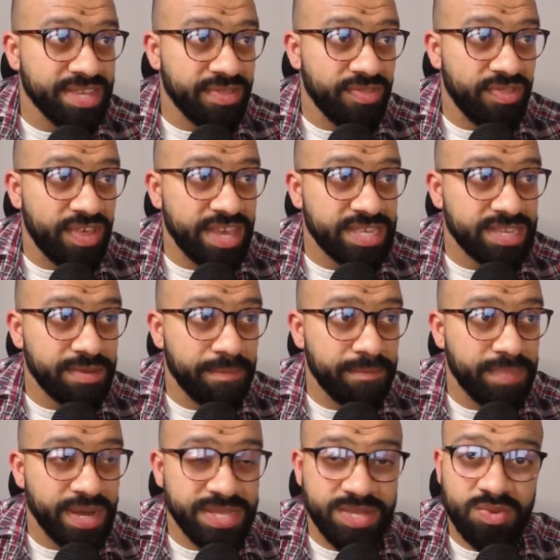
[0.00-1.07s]
this
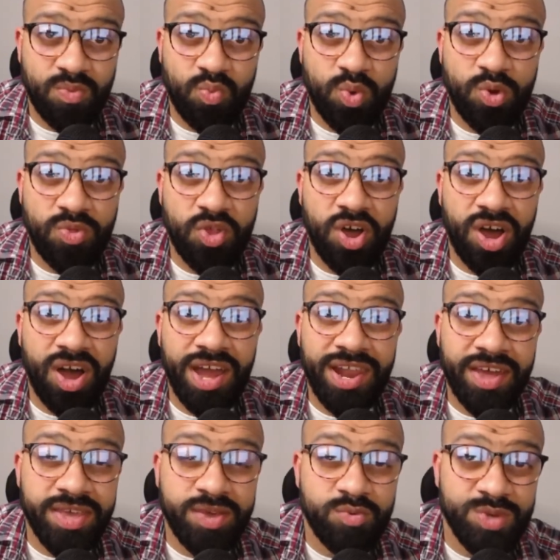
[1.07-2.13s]
button will not
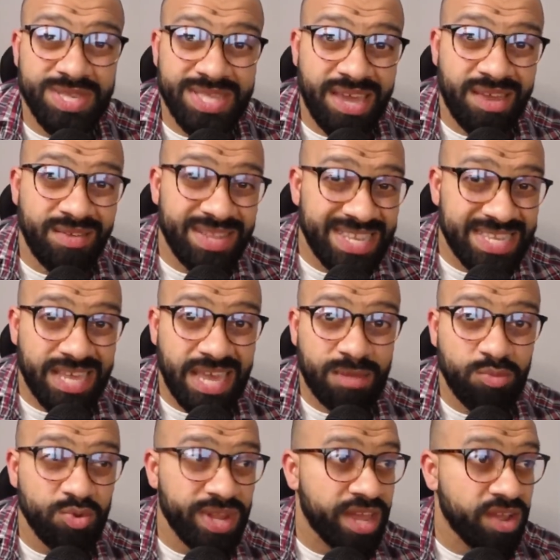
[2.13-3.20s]
highlight. It will stay
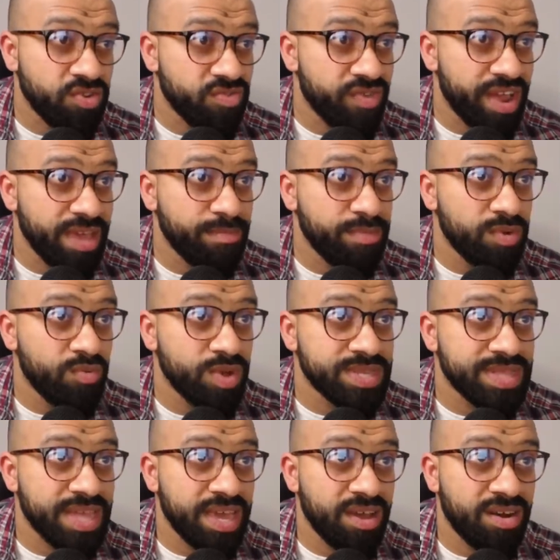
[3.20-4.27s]
disabled and gray, but once
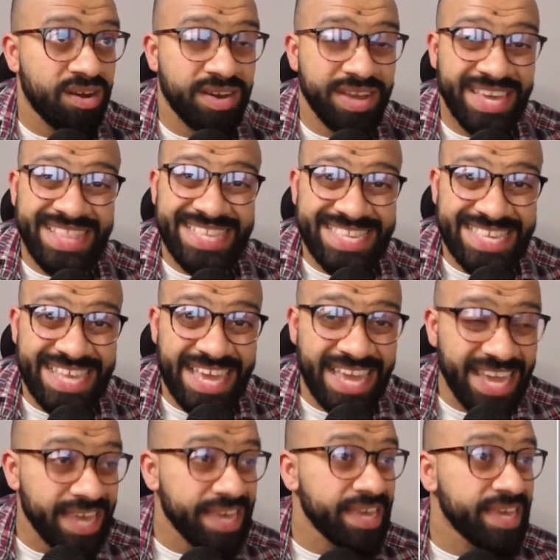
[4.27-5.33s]
they are in
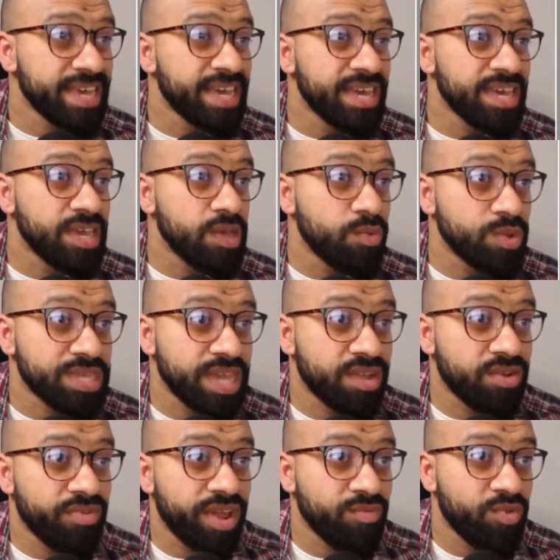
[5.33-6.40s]
sync, it will say
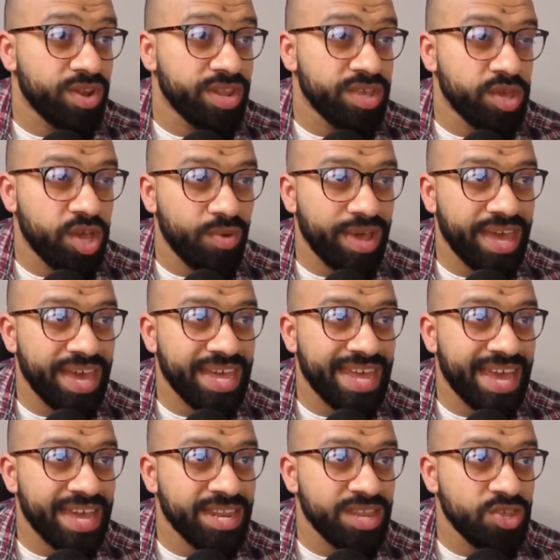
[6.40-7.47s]
create wallet. You go ahead
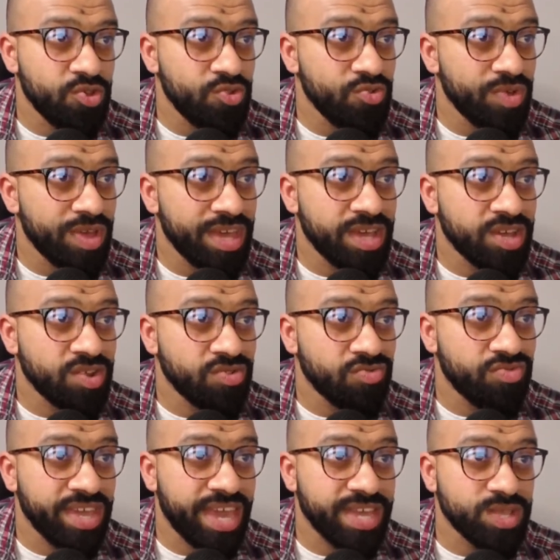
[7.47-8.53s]
and you
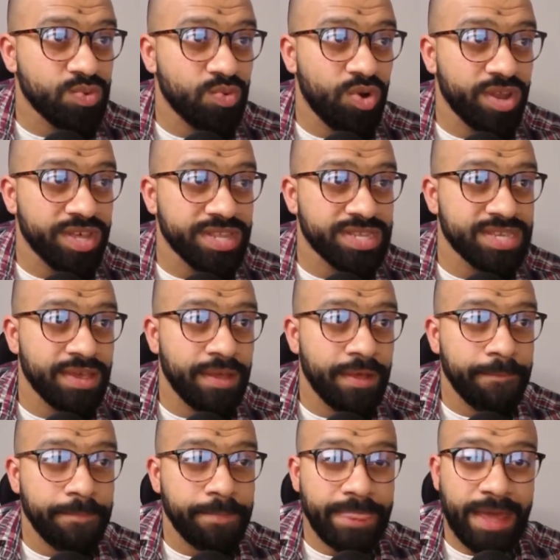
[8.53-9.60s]
create wallet.
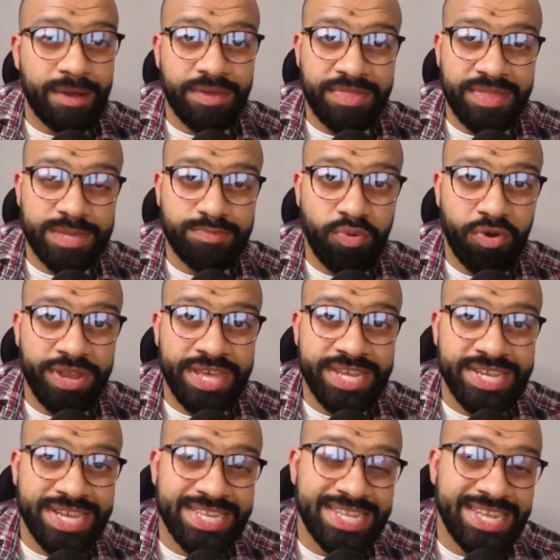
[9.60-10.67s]
Now at this point, it
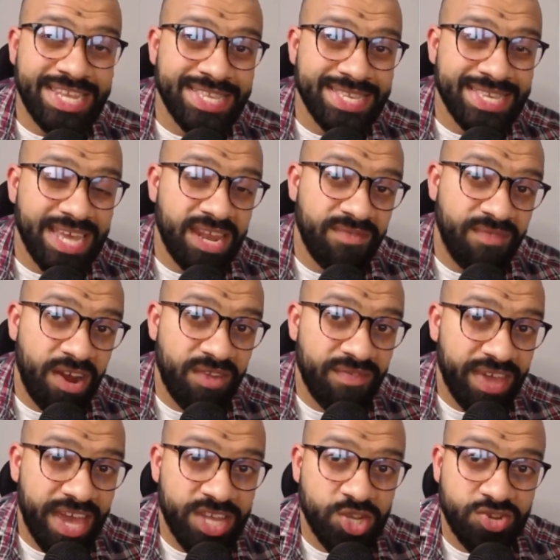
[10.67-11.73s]
just needs to send a
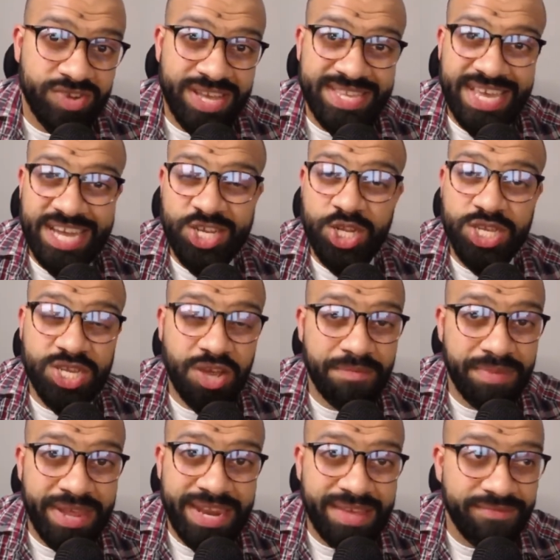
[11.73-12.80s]
verification transaction. It's
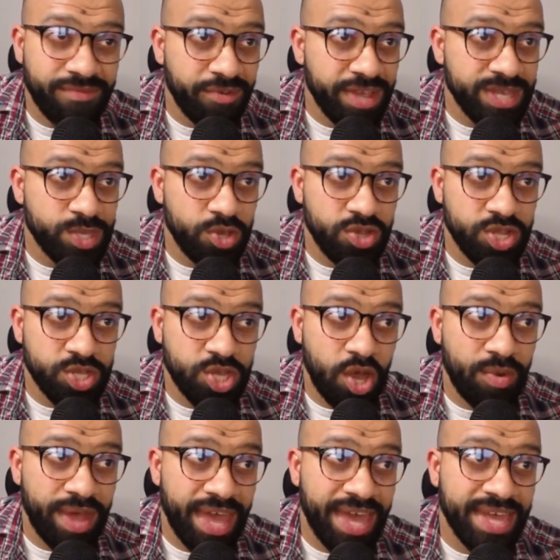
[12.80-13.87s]
completely free, so you just go
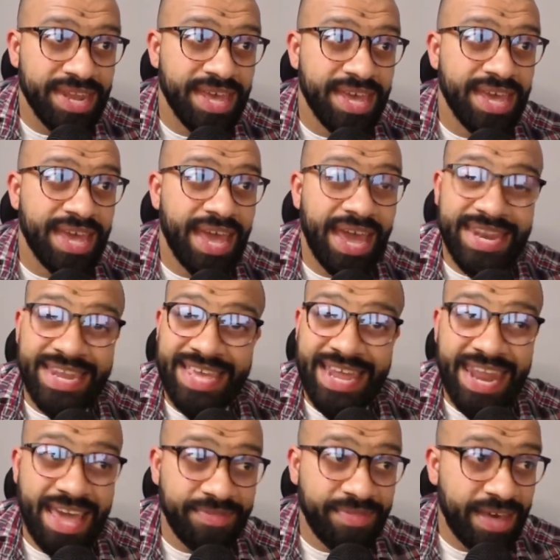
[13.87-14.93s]
ahead and
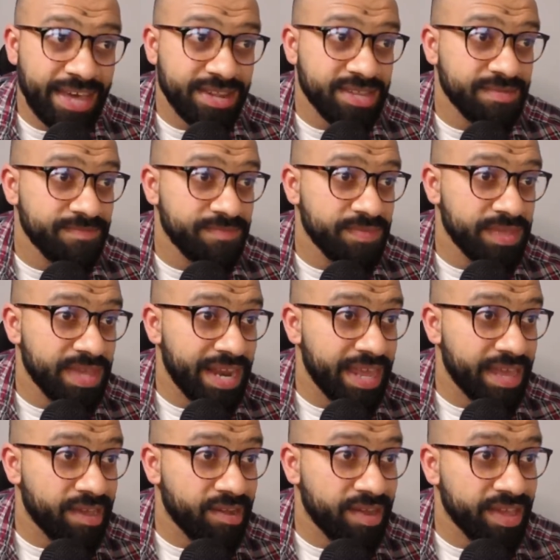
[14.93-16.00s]
connect that.
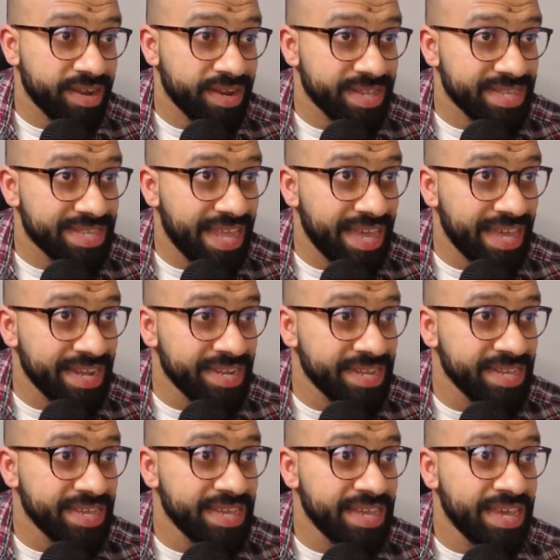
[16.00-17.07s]
Click I understand,
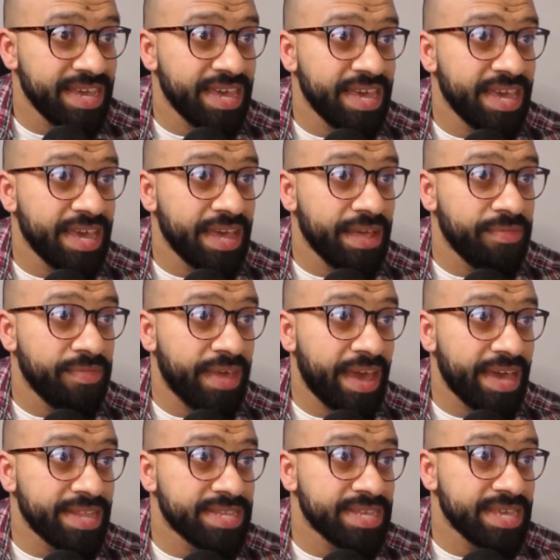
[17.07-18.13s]
and
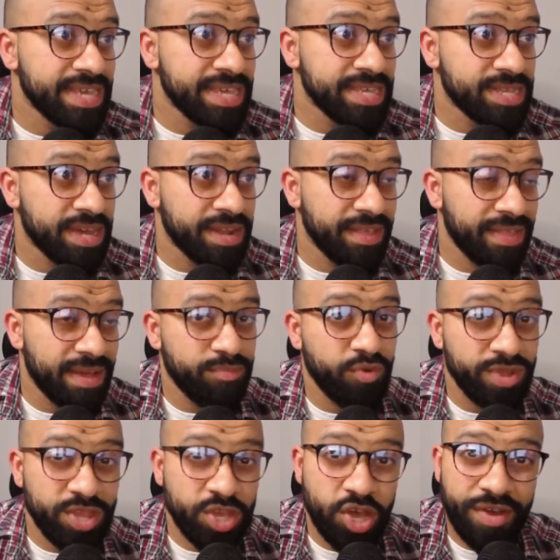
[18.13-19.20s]
that is done. At that
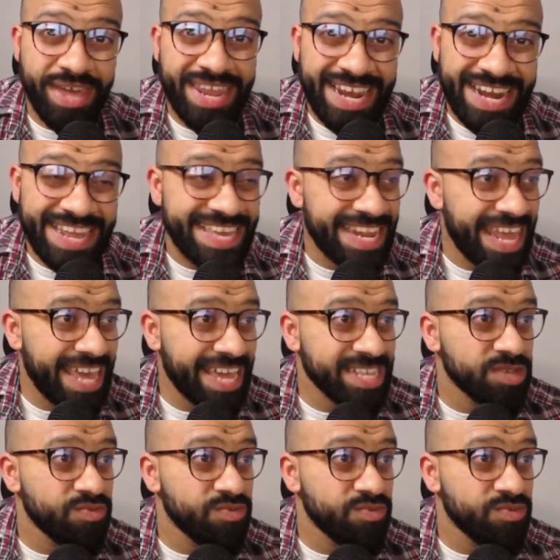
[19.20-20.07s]
point, you go ahead and click connect.